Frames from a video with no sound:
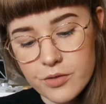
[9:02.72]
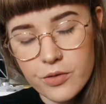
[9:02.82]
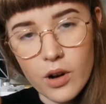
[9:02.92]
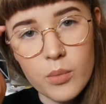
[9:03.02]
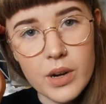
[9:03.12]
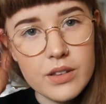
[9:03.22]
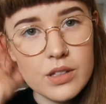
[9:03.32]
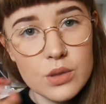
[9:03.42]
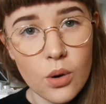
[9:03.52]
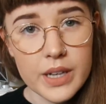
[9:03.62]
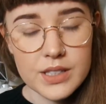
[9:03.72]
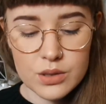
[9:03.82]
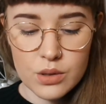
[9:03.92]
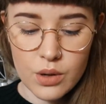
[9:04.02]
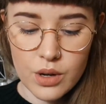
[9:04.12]
from one of the toy
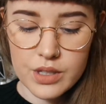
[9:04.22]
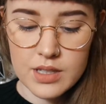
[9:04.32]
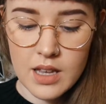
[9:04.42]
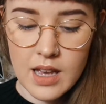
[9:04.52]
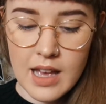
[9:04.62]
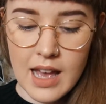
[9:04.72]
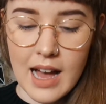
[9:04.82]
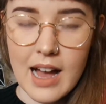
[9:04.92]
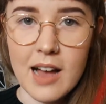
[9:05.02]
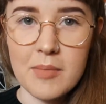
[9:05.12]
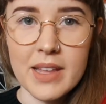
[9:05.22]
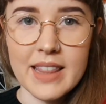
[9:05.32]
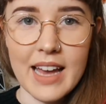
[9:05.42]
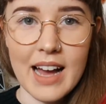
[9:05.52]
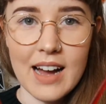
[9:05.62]
stores.
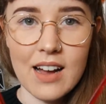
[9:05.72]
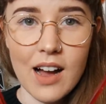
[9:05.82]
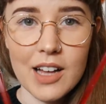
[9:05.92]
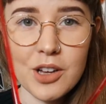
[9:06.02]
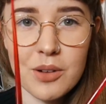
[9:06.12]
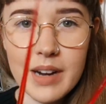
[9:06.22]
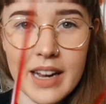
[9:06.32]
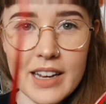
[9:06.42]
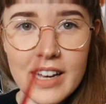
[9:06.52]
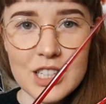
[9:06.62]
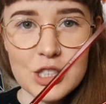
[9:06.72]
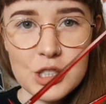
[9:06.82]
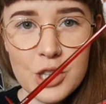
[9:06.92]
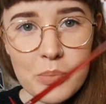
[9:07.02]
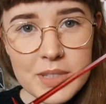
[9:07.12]
They are Kylo Ren
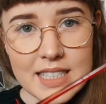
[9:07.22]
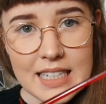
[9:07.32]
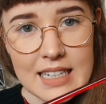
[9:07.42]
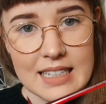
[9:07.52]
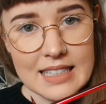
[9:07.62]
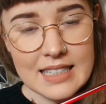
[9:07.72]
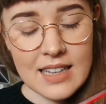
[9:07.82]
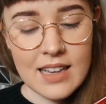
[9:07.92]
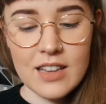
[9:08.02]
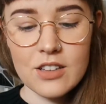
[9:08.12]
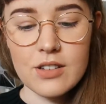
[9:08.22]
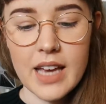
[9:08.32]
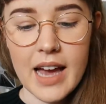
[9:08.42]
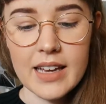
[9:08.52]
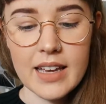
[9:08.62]
Chopsticks. You
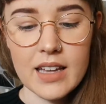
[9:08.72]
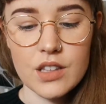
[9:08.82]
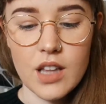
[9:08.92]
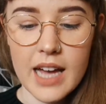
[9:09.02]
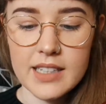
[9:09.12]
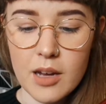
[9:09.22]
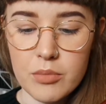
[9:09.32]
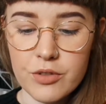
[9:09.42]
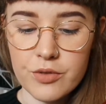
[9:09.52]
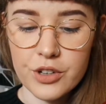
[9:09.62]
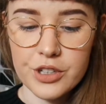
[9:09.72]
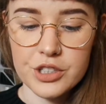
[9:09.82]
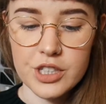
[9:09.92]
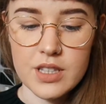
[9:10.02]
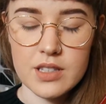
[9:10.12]
can get light up
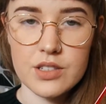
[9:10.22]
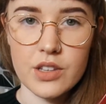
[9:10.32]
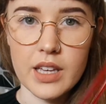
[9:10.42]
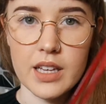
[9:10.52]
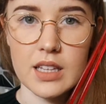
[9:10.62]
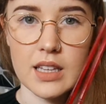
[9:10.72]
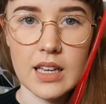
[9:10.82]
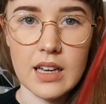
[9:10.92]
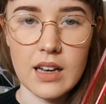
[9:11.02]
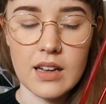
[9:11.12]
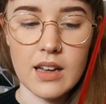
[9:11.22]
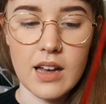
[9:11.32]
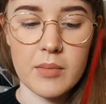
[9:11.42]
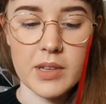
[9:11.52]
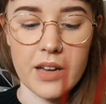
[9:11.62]
versions, so they're clear,
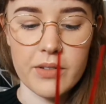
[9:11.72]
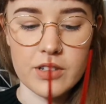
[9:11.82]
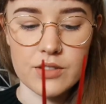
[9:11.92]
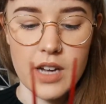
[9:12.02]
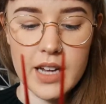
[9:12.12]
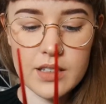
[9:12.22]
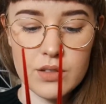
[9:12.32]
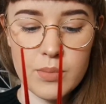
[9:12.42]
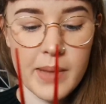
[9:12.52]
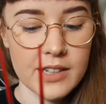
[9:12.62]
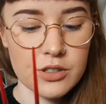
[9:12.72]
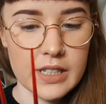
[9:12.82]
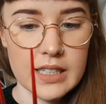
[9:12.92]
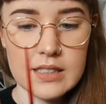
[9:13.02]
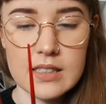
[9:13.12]
and they run on tiny little
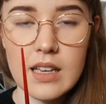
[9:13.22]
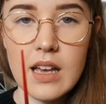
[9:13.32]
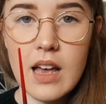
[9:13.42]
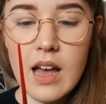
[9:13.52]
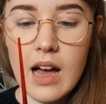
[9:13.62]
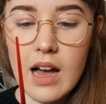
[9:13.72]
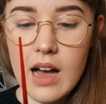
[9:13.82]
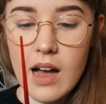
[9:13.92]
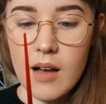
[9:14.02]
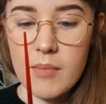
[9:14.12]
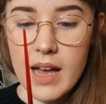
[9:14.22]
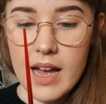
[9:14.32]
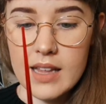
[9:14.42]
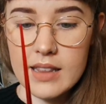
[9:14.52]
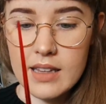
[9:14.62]
batteries,
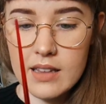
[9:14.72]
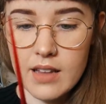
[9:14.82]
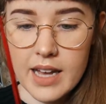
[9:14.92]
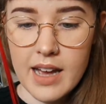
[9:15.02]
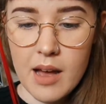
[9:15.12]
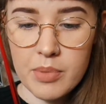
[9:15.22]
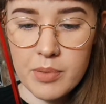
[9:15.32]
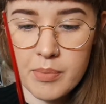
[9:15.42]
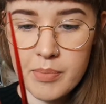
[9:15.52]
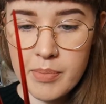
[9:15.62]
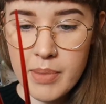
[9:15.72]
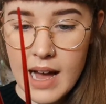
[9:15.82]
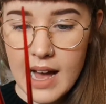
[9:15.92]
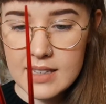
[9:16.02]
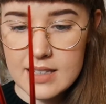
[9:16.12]
and light up.
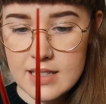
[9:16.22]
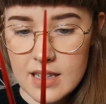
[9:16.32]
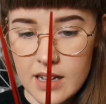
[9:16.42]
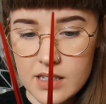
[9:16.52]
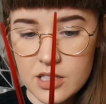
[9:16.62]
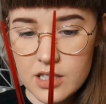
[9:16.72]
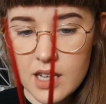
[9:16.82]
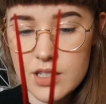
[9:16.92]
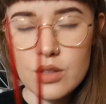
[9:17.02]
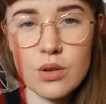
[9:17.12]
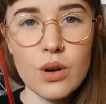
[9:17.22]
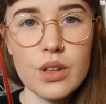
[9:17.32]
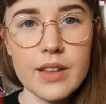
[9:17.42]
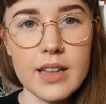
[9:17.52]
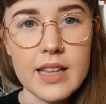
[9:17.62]
But I just
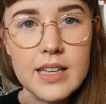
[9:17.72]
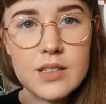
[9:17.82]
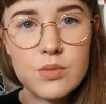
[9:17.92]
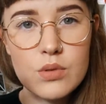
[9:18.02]
thought that these